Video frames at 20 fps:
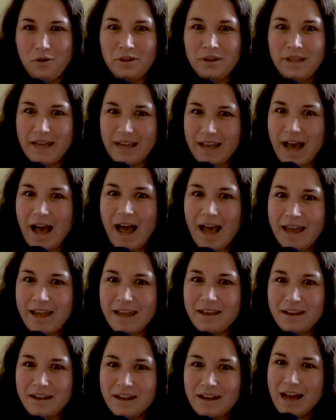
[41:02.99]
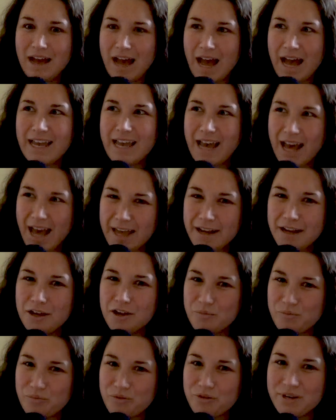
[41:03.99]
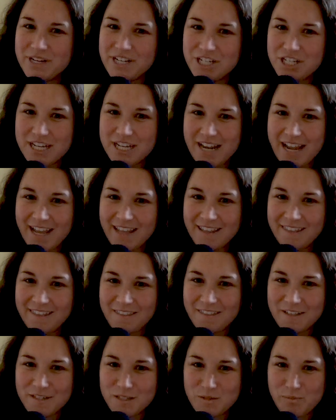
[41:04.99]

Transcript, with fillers: Like I I kind of appreciate that this